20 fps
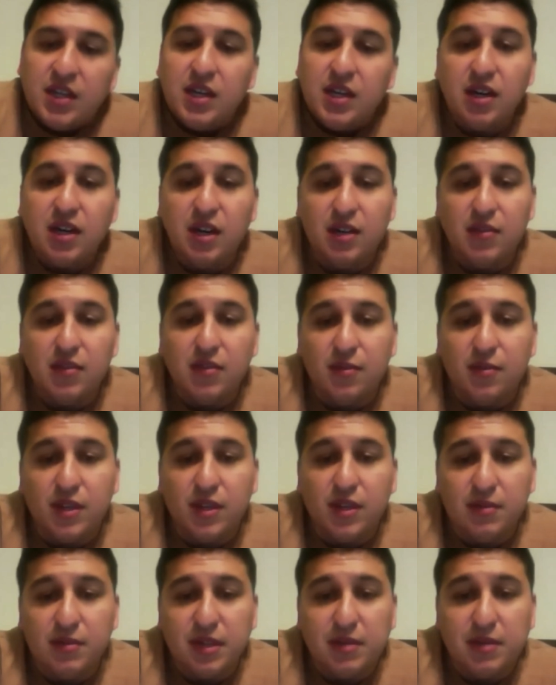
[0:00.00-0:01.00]
all of them want
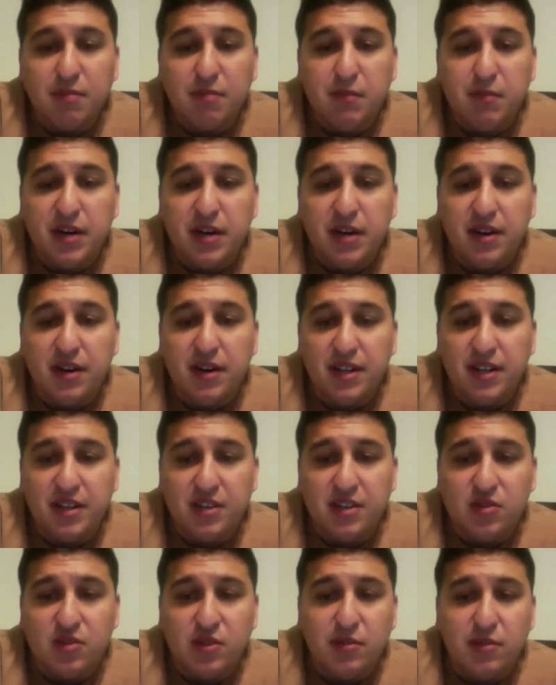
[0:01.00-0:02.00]
to become married
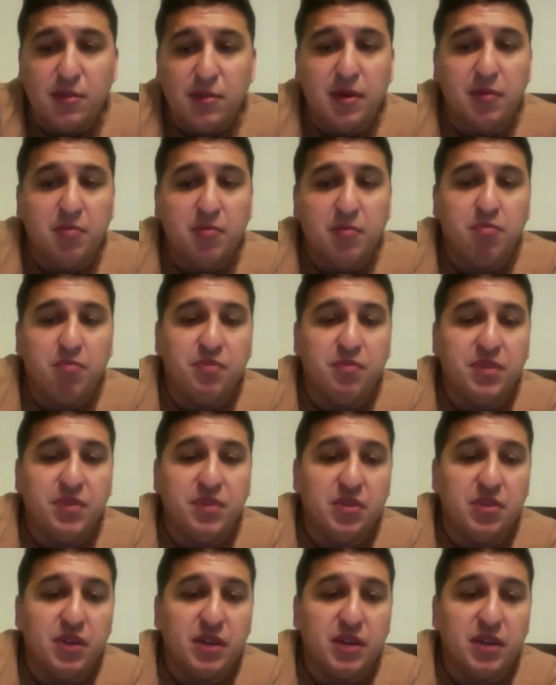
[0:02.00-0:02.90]
and dream about you know,